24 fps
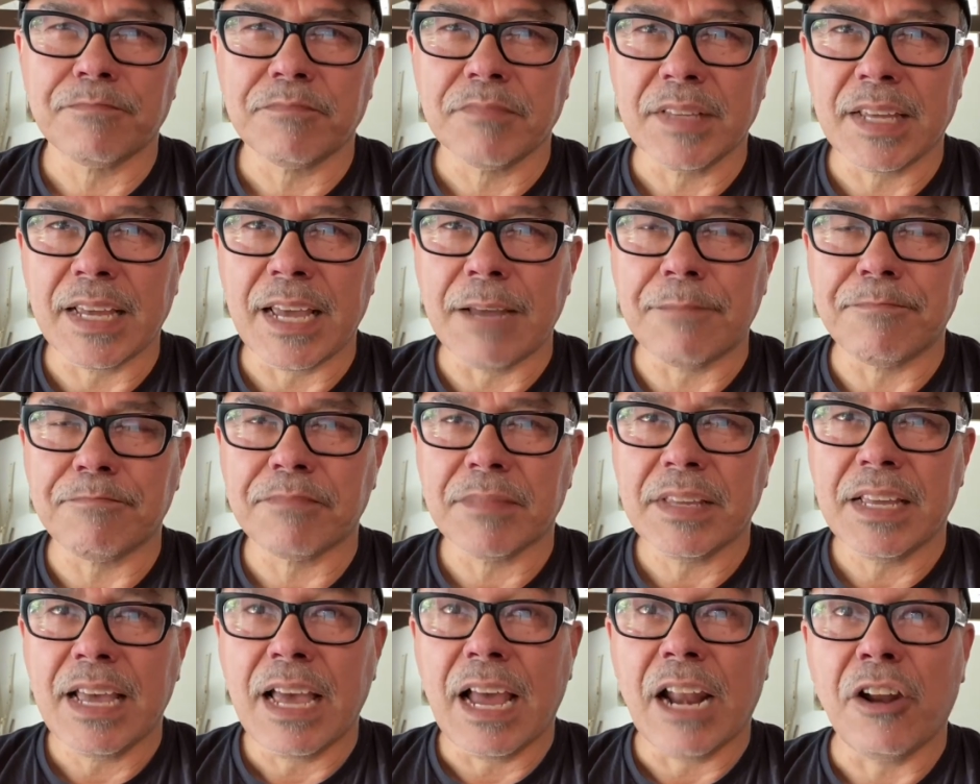Okay,
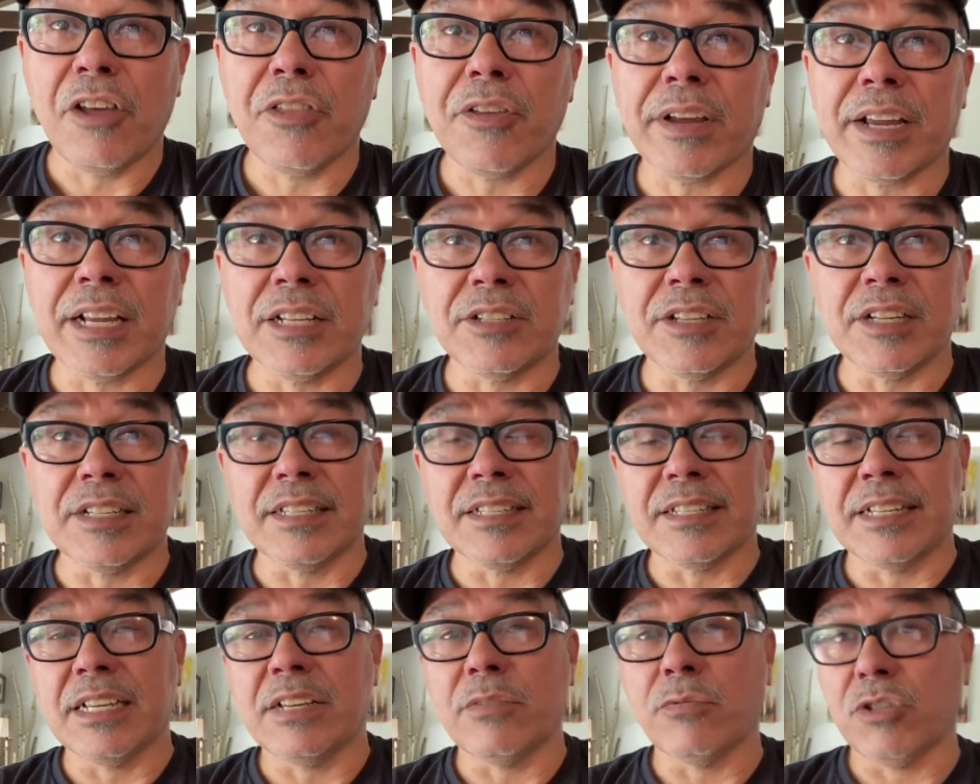another
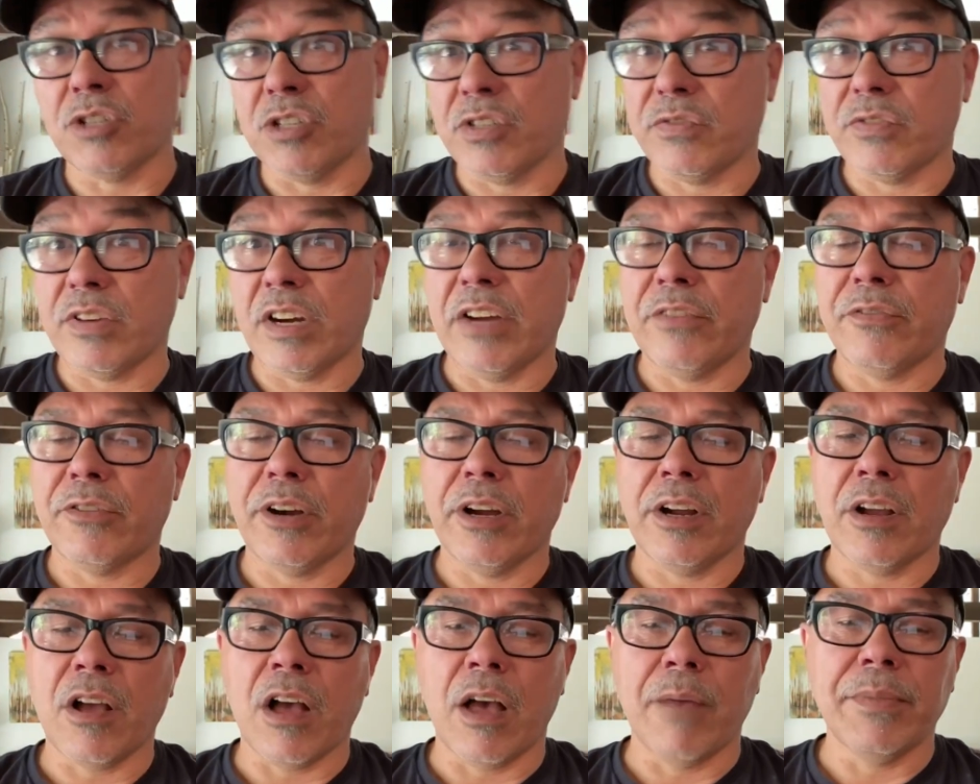contingency, which is very,
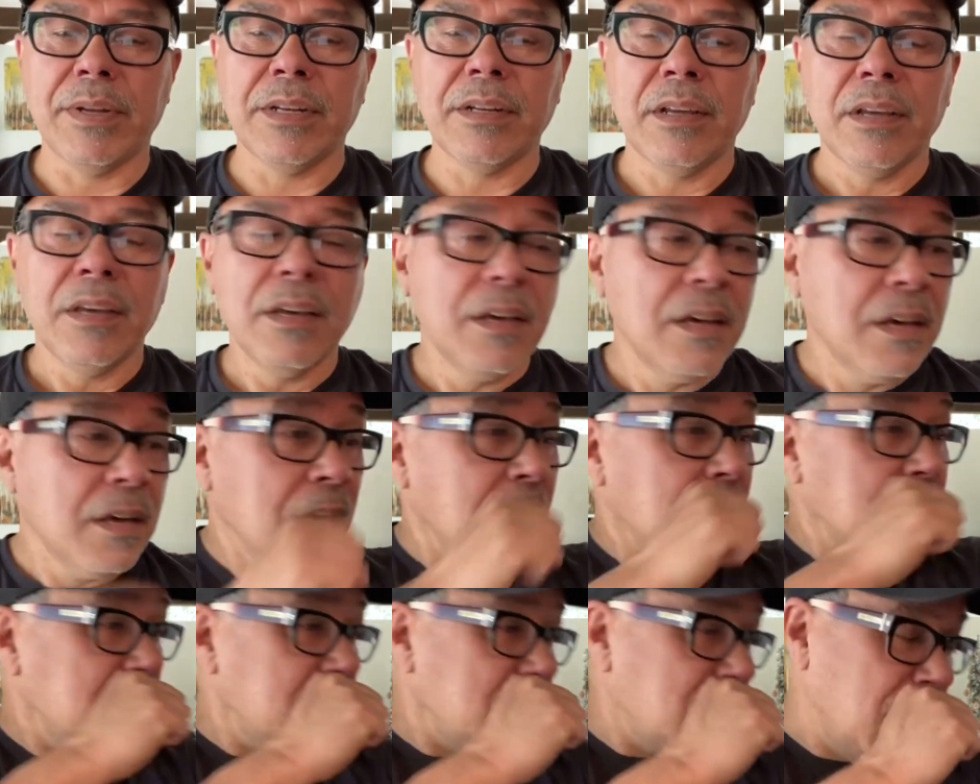very common,
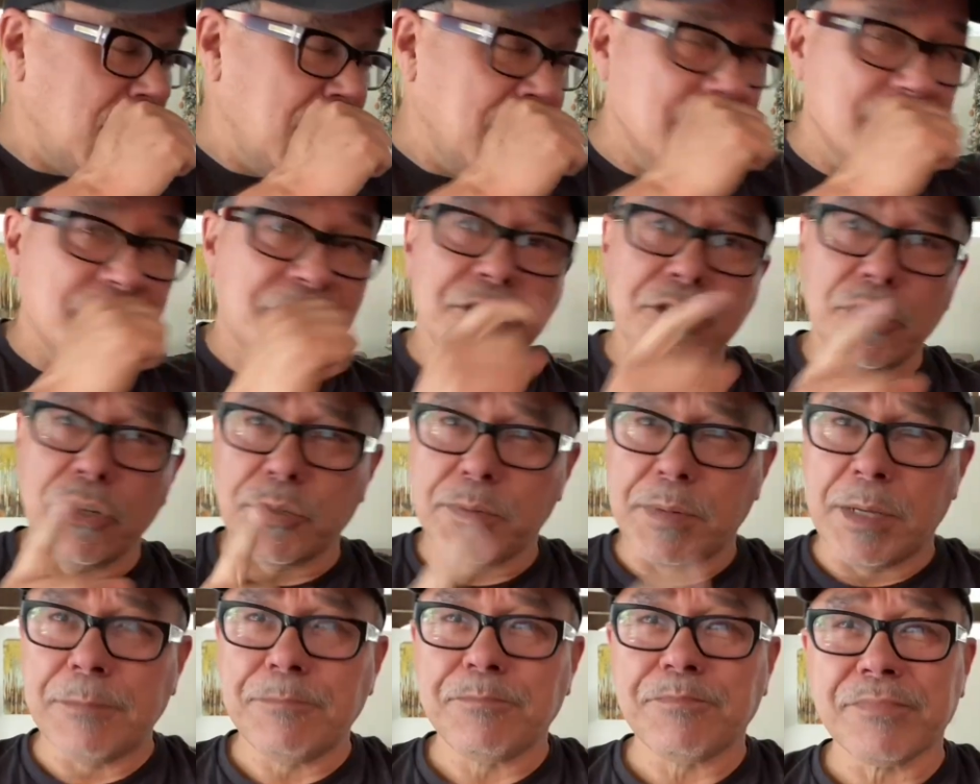excuse
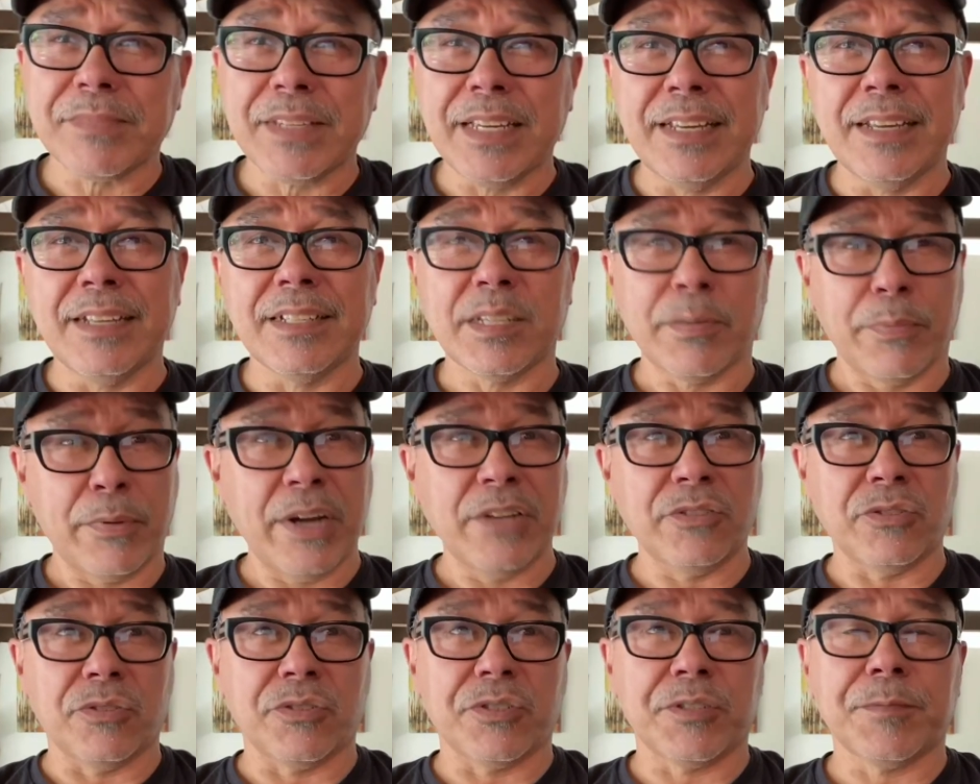me, is
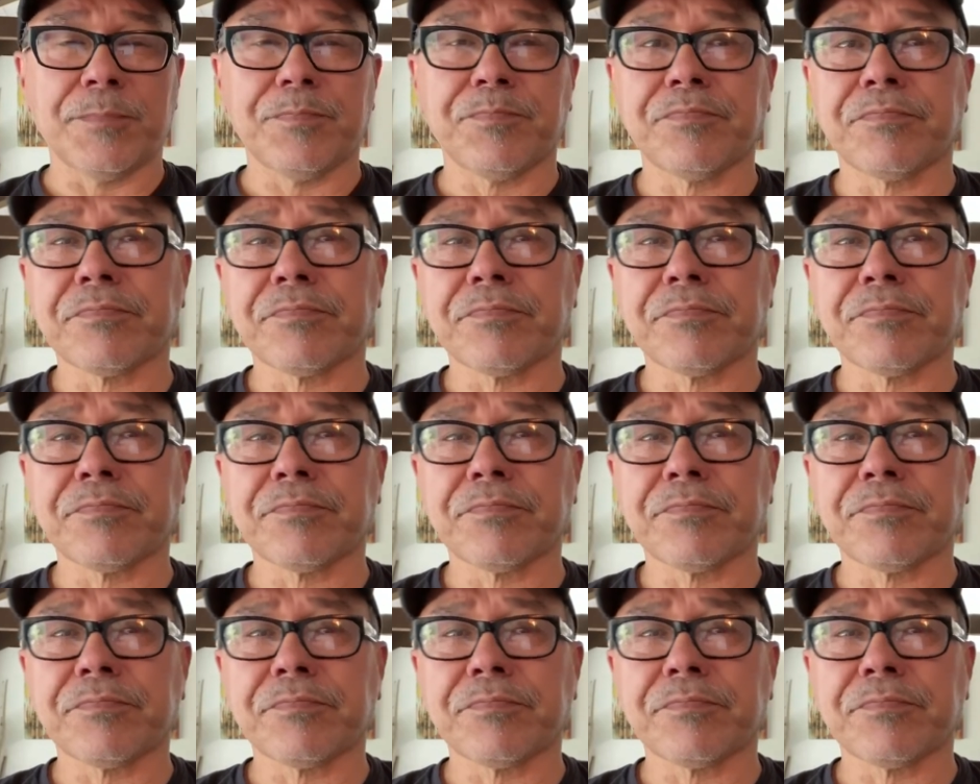appraisals.